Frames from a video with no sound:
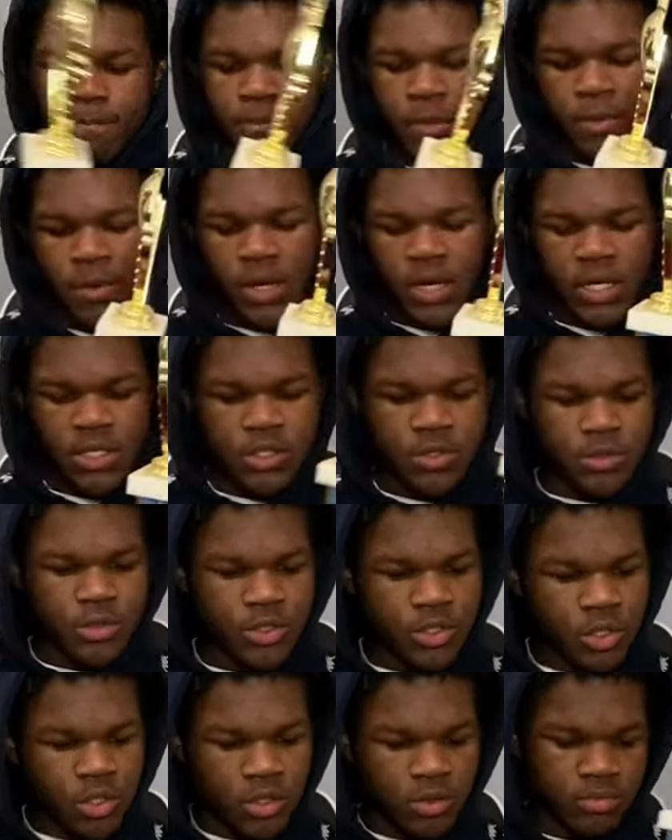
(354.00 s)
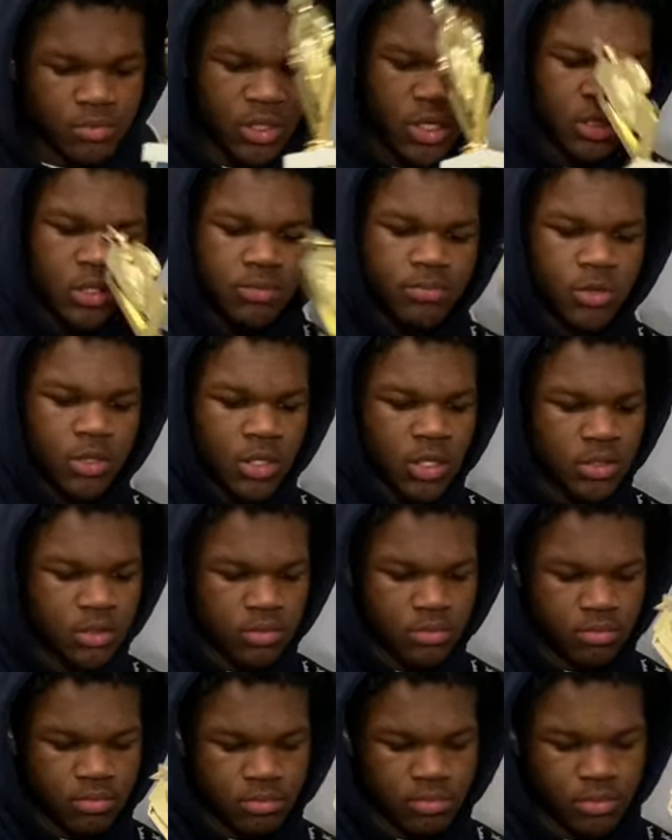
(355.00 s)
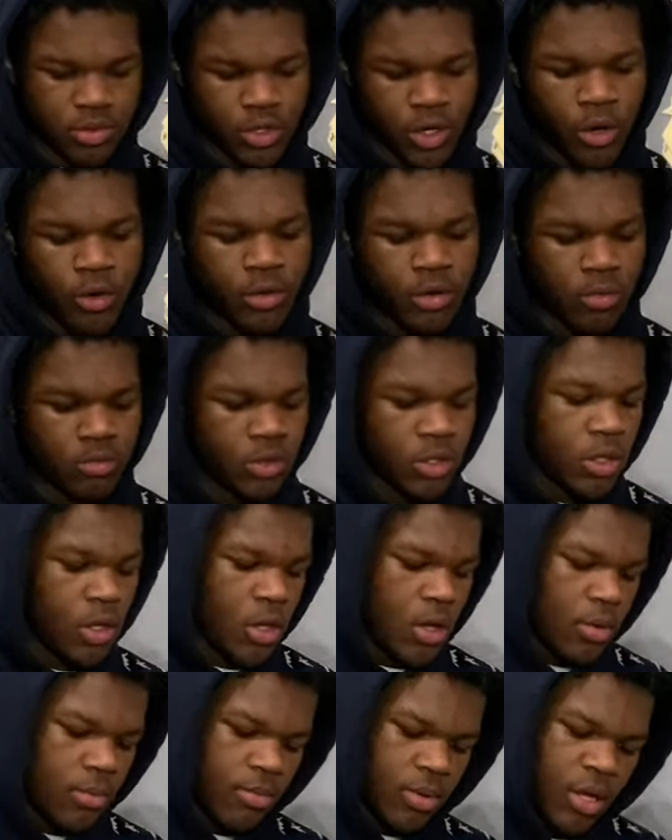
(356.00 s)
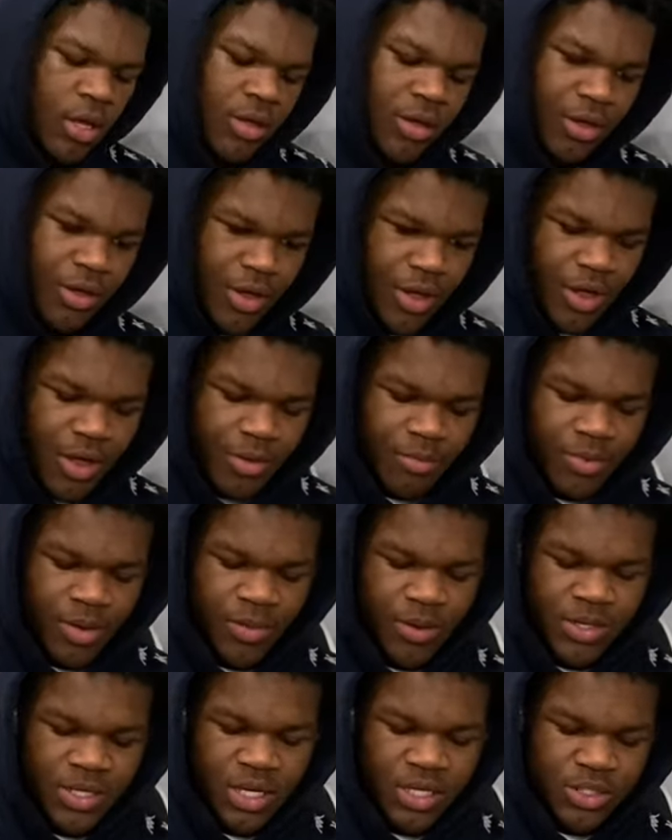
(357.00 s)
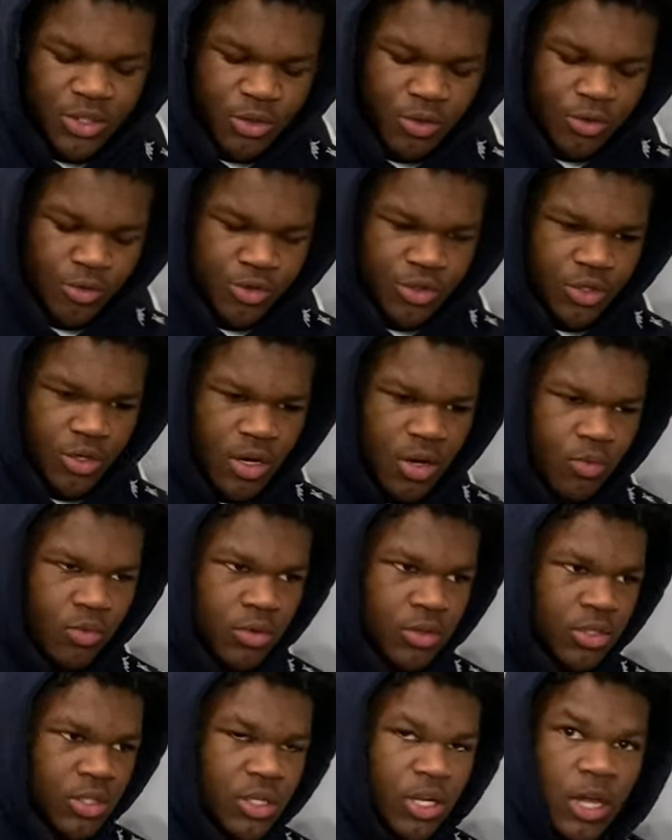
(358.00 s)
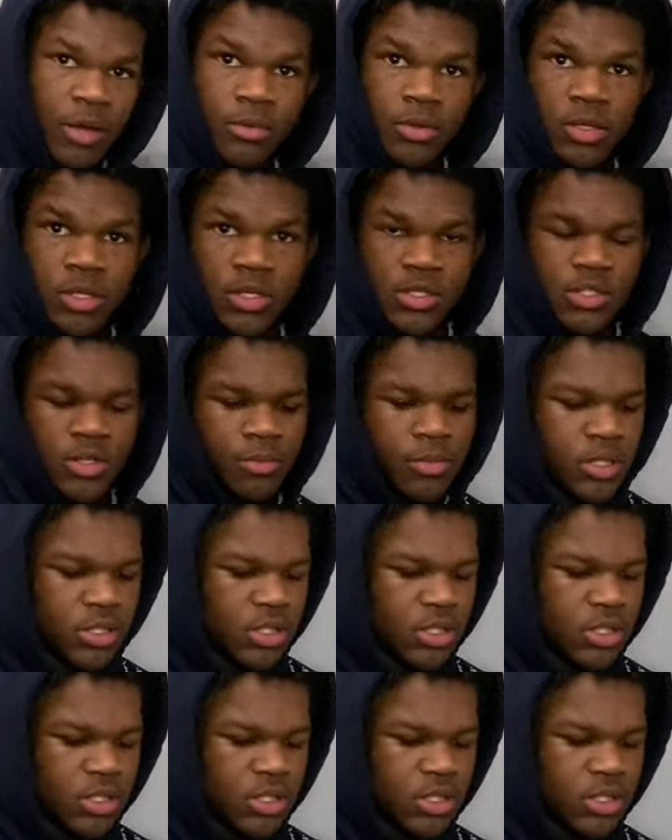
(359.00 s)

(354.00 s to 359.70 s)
remember how I told y'all? Dang, it's my last dirt on it. But remember how I told y'all I won a diamond well so many